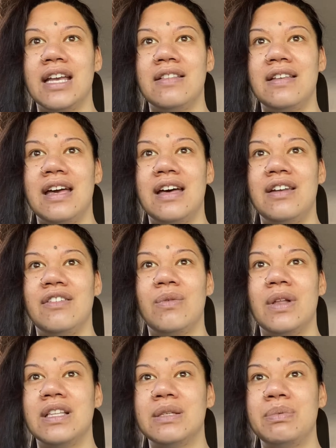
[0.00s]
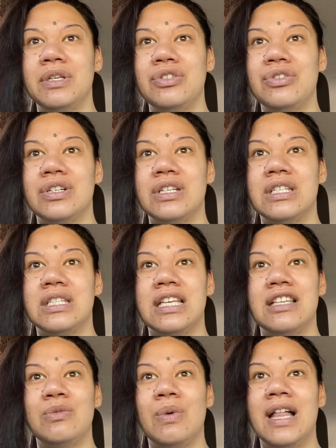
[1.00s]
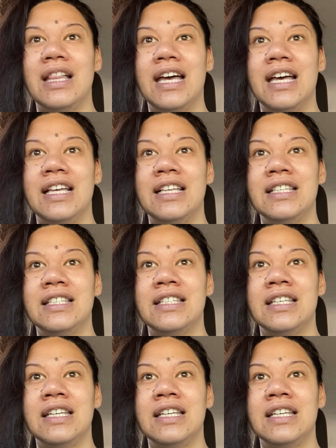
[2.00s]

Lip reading: it down as well as Pinterest, as well as